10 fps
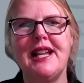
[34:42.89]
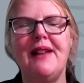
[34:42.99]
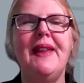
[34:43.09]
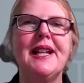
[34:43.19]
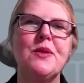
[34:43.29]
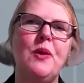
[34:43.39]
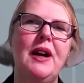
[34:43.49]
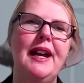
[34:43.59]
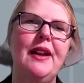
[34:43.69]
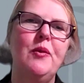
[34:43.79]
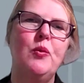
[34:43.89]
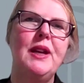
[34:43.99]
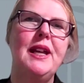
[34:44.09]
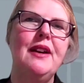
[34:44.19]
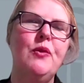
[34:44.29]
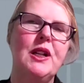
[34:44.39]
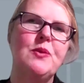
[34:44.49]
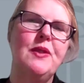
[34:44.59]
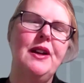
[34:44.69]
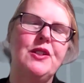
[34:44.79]
And that's why we have worked
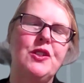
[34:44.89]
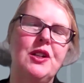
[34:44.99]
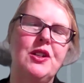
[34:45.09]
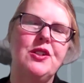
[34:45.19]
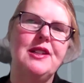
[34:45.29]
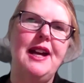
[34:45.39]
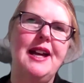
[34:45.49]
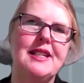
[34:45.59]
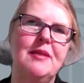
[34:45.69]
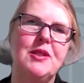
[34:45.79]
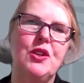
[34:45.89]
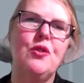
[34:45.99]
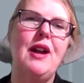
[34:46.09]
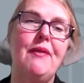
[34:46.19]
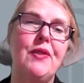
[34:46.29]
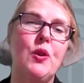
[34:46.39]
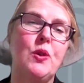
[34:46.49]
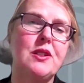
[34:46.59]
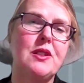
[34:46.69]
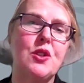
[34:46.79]
with our instructors to ask them to craft the
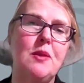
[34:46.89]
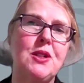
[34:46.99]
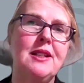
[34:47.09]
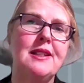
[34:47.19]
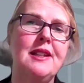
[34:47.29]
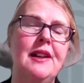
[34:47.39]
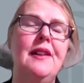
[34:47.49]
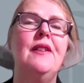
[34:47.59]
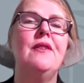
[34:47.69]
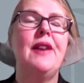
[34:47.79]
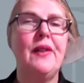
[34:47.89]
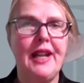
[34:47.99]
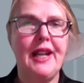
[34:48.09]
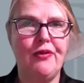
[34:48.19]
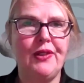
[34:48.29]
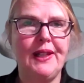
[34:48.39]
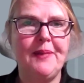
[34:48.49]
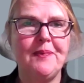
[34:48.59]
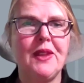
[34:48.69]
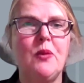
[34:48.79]
course descriptions very carefully.